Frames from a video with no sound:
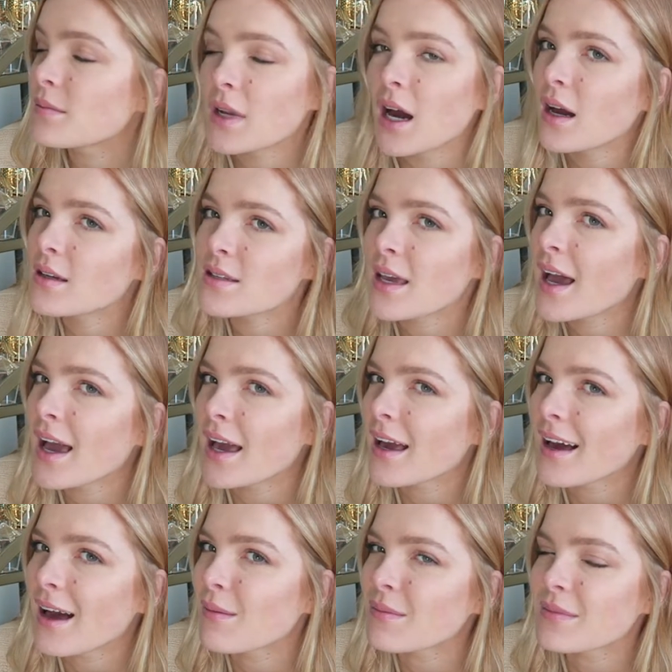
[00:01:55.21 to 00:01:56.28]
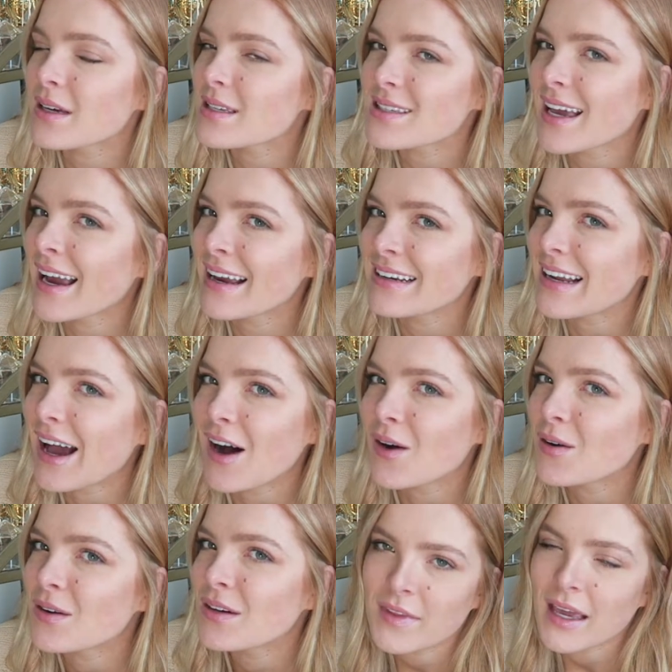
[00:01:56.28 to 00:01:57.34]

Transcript: I'm not saying I'm a saint now.